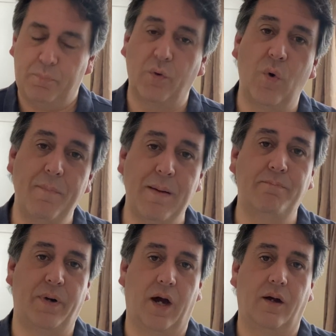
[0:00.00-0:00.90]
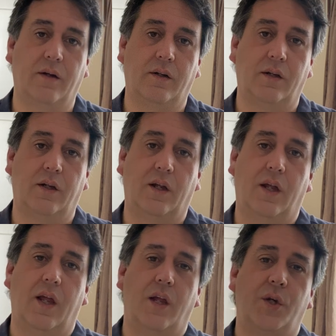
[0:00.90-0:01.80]
But remember,
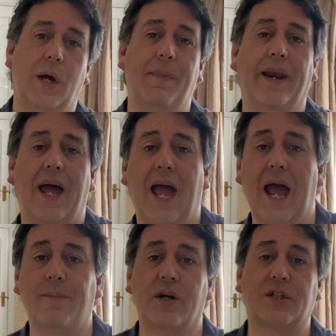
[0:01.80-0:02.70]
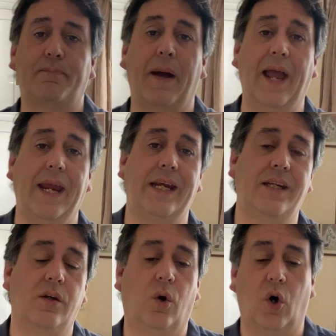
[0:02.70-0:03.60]
no matter how much
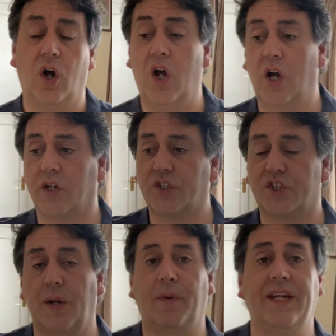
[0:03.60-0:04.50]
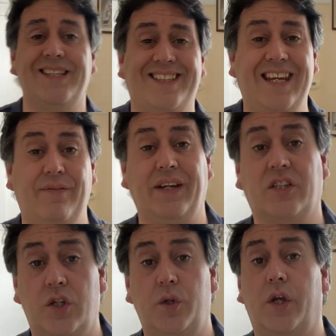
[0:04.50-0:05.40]
pain or hurt someone is
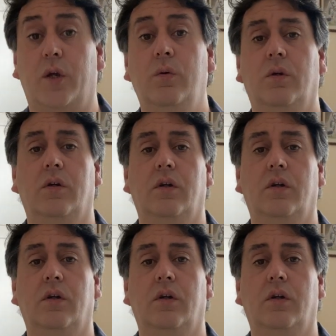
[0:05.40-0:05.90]
giving to you,